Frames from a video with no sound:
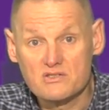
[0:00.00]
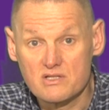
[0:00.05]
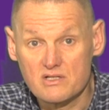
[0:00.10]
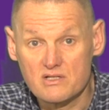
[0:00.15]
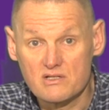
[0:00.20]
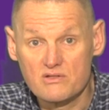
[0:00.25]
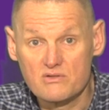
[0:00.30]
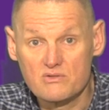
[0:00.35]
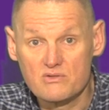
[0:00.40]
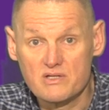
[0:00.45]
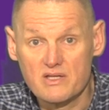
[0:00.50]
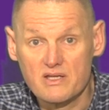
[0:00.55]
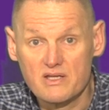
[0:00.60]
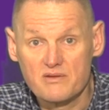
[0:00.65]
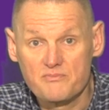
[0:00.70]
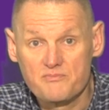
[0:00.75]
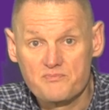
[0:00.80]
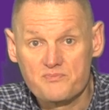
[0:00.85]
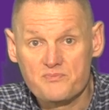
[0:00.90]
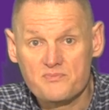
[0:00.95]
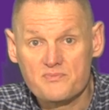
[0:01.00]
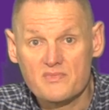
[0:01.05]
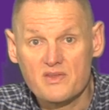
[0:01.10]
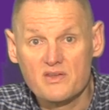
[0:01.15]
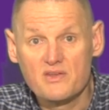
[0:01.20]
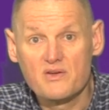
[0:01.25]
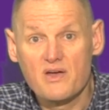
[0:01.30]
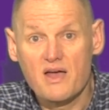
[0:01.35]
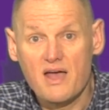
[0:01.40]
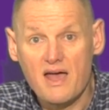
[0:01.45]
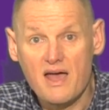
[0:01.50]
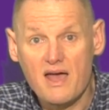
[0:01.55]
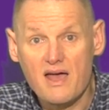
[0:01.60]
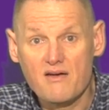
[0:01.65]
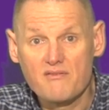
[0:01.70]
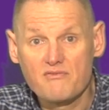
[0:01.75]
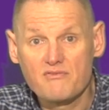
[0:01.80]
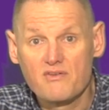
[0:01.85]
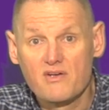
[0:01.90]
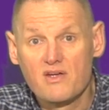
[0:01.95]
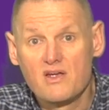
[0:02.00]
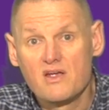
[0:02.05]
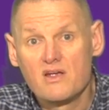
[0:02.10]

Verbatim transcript: including you have